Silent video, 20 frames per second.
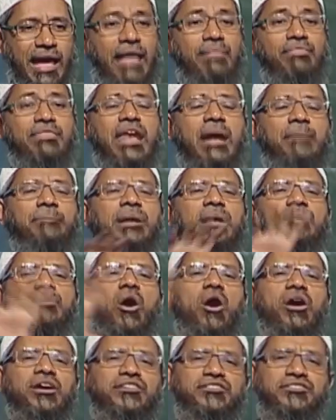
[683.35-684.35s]
And there are
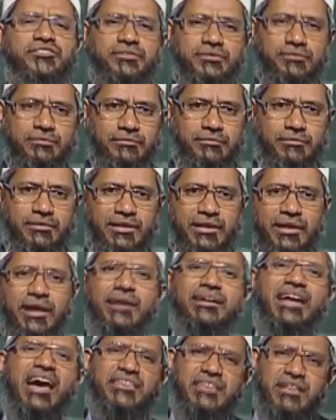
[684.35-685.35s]
billboards
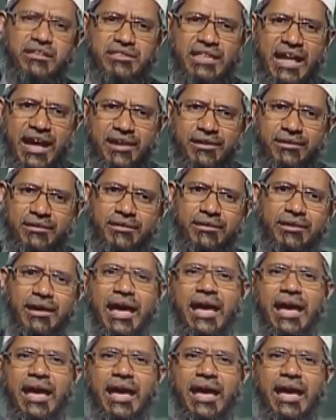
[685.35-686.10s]
in Rajasthan